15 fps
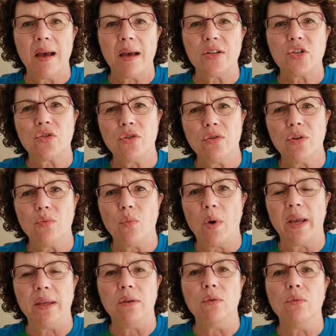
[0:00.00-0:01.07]
true to
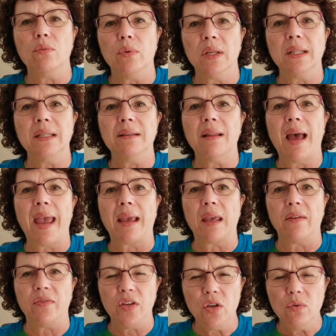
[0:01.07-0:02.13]
what you really like.
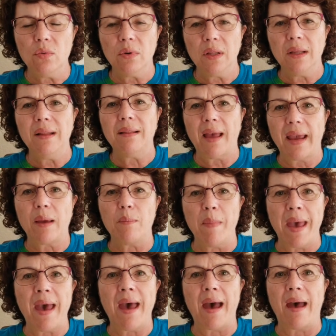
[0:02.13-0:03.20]
If you really like
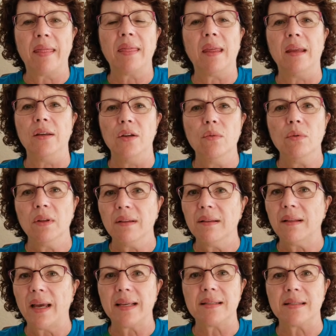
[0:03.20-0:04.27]
math and you really
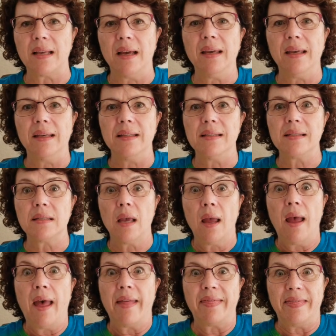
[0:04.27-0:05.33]
like science,
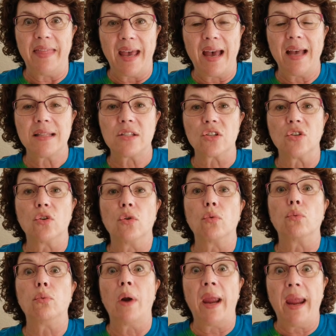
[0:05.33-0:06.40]
that's
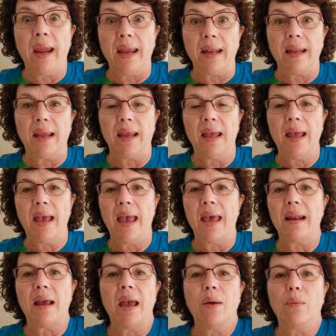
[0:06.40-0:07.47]
great,
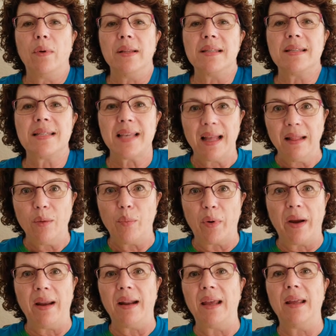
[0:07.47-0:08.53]
and I would
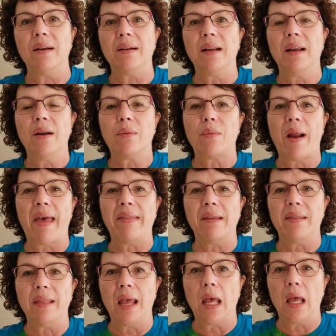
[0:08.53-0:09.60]
celebrate it rather
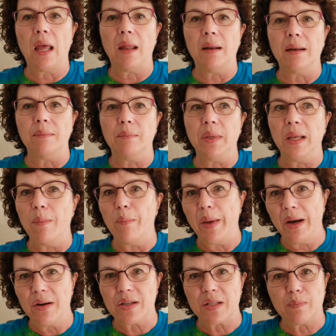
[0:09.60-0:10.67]
than be
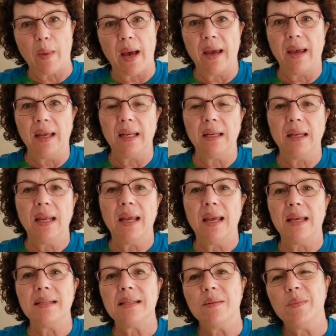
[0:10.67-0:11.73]
embarrassed by it.
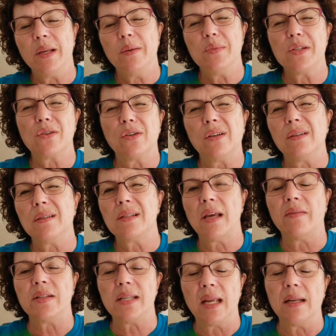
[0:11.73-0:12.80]
And sometimes girls have
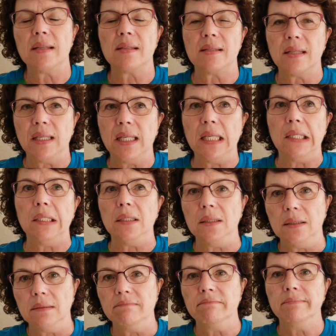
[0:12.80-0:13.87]
a tendency